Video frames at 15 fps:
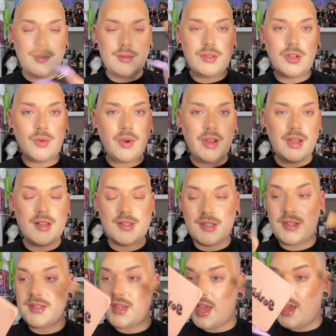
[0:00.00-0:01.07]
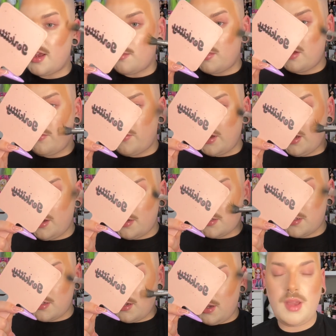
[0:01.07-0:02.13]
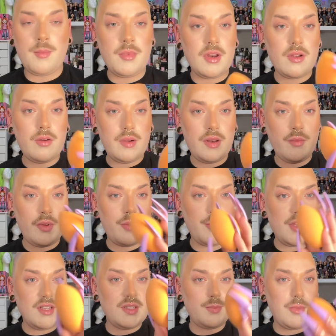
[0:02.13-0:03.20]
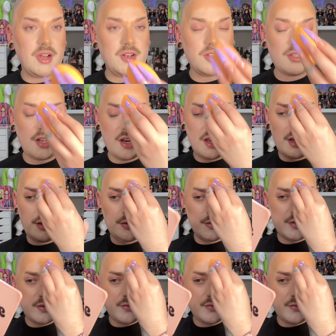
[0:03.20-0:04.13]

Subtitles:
don't worry, because this can be fixed. I'm going to go in with my sponge that I used